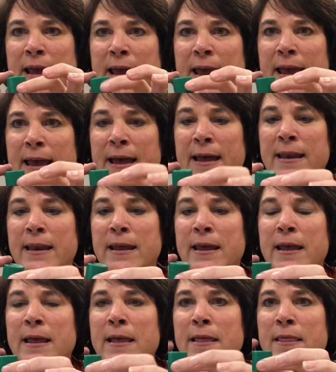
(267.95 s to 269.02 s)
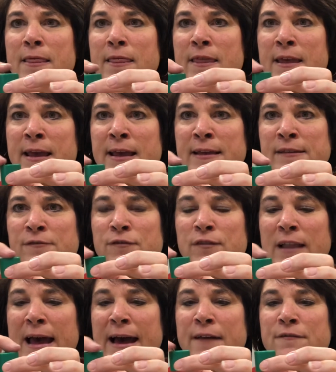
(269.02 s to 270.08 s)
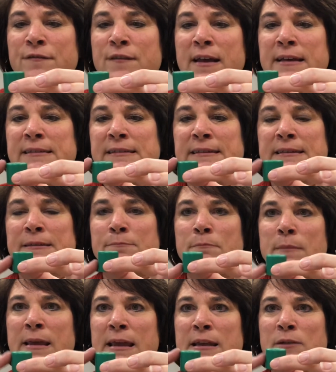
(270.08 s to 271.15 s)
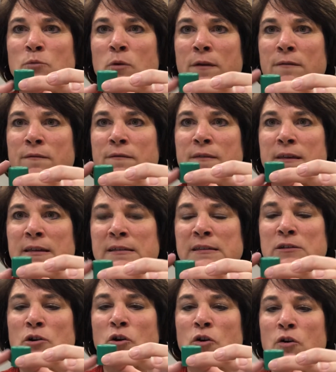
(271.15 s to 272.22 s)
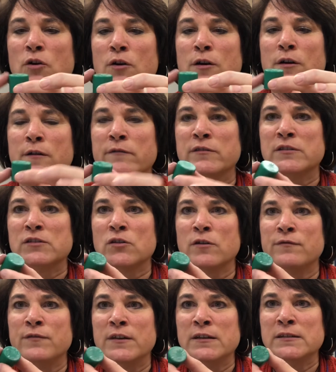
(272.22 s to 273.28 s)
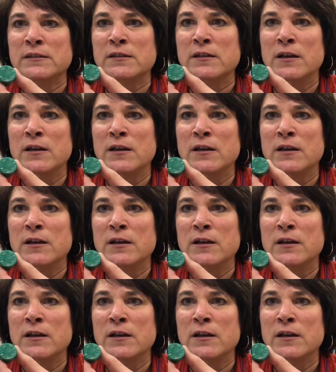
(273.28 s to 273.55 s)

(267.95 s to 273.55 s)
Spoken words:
and these flat faces meet with this curved surface